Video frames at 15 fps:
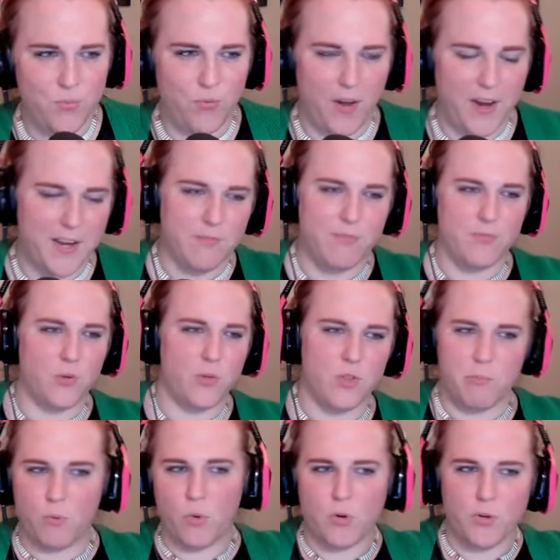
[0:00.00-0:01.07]
fight for
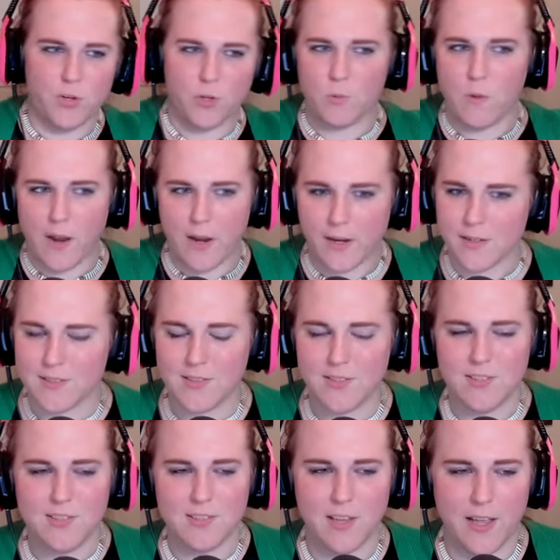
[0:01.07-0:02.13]
the border
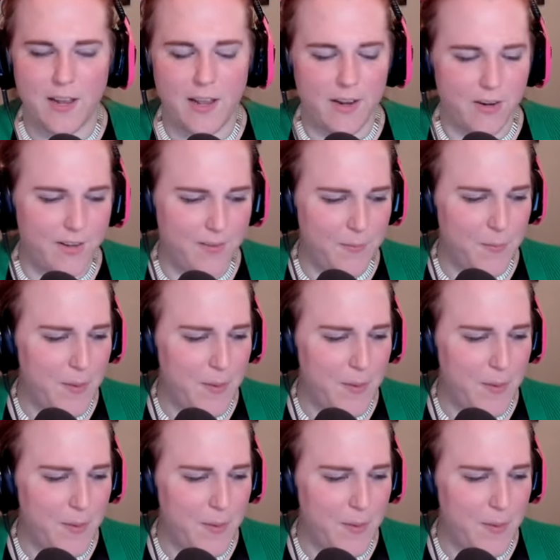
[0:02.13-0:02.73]
rights no uh, i haven't